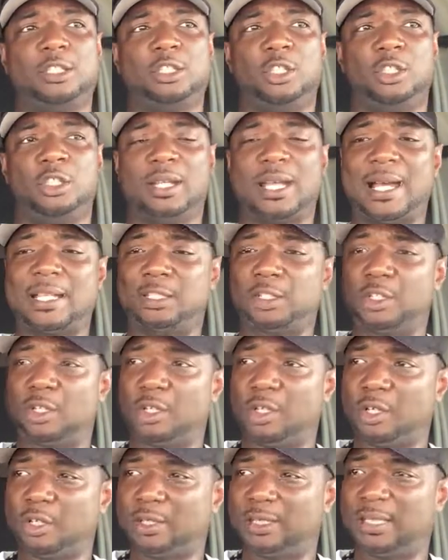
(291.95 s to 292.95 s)
sure you got
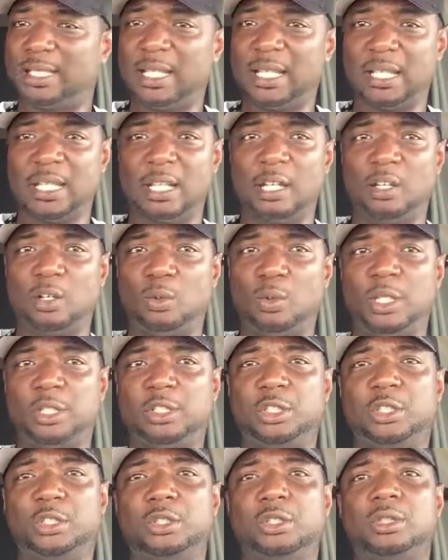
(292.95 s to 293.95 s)
your CDL
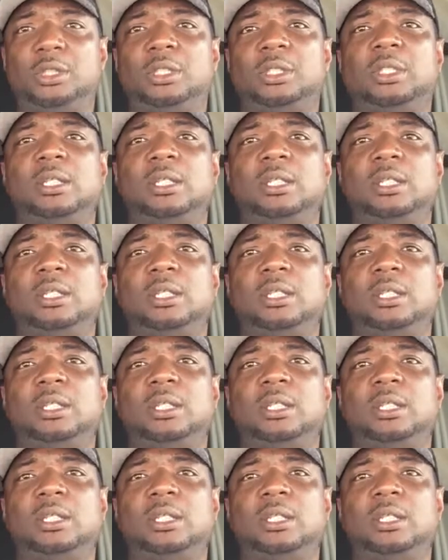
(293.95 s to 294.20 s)
with you.